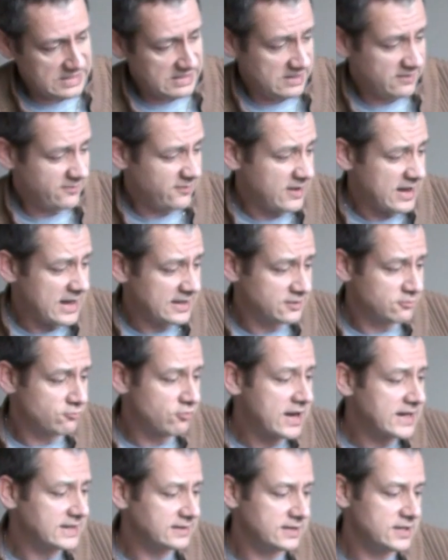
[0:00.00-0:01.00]
If I had to
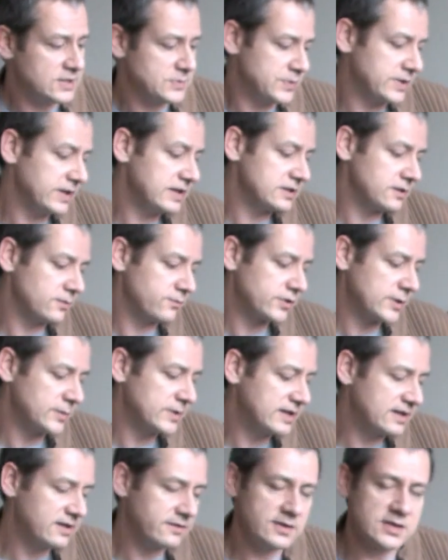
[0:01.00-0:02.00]
rate this piece, I'd probably
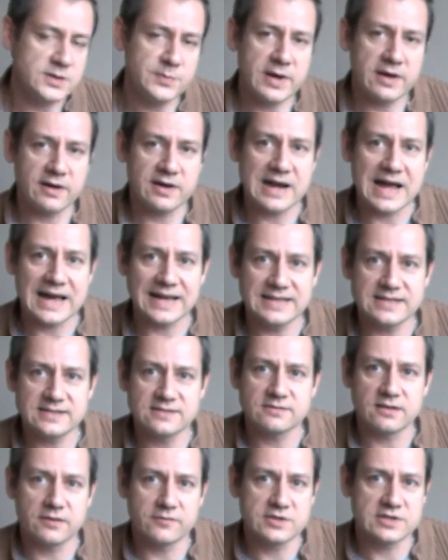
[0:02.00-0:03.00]
give it about an
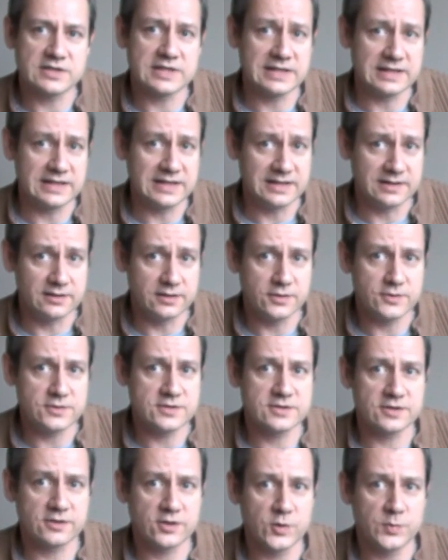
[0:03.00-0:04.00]
8. Obviously it
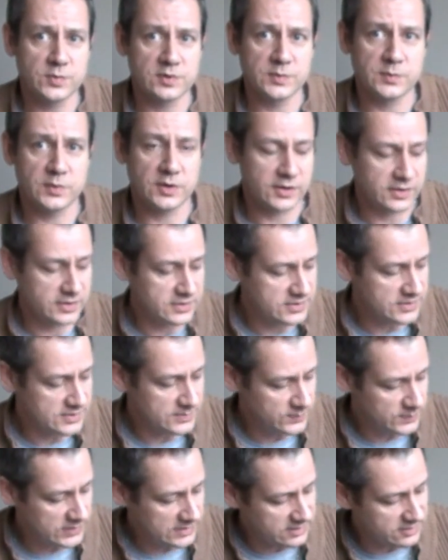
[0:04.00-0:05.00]
loses a couple of points
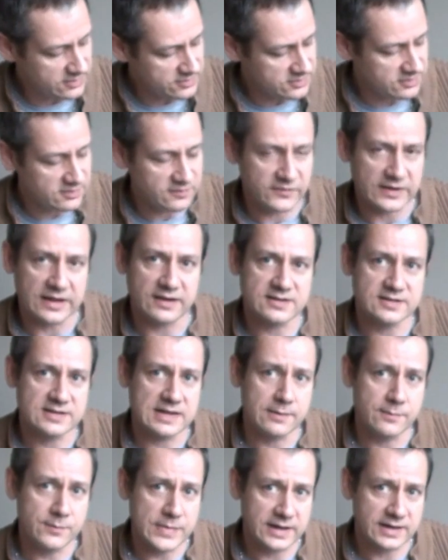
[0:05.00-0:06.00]
because of the fact of
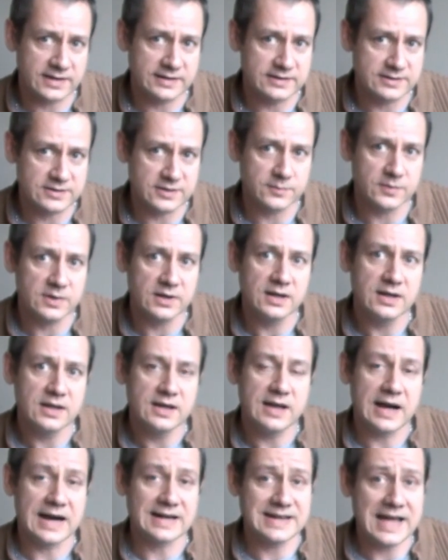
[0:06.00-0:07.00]
that mechanism
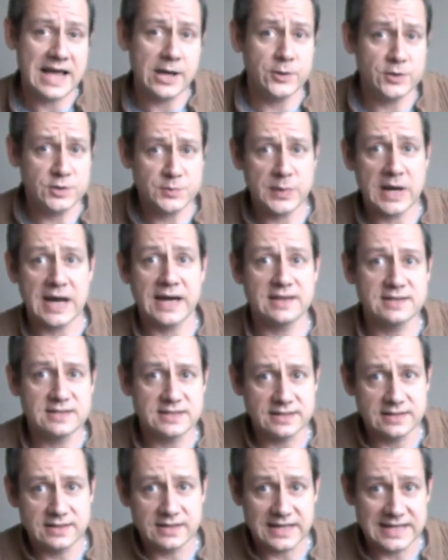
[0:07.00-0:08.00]
and how it's
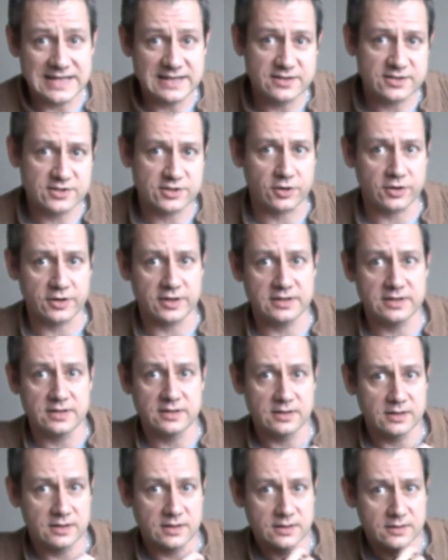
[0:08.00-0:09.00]
painted inside
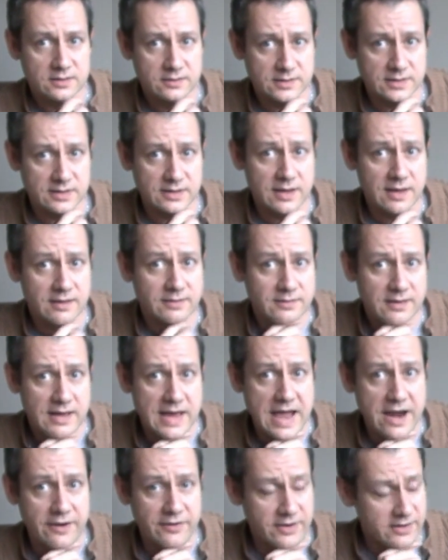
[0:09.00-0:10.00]
the
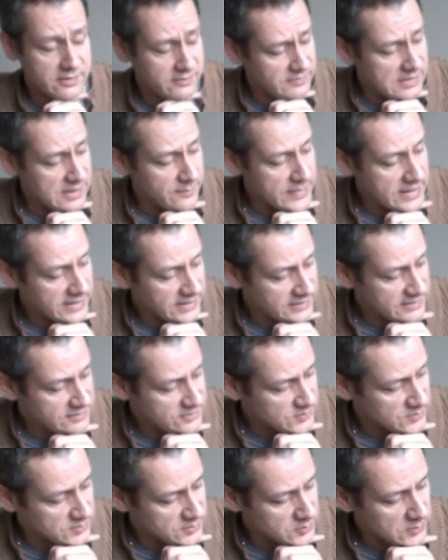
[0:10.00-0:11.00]
area of that
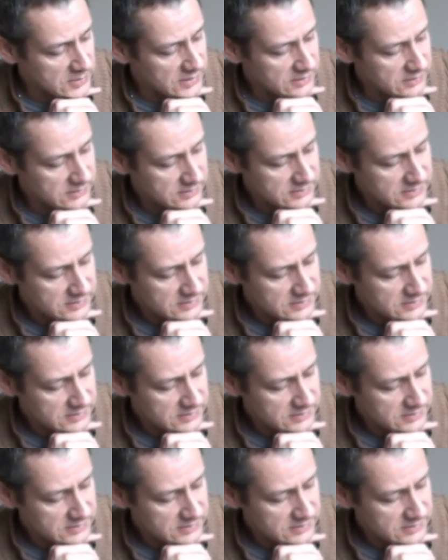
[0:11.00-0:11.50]
mechanism as well.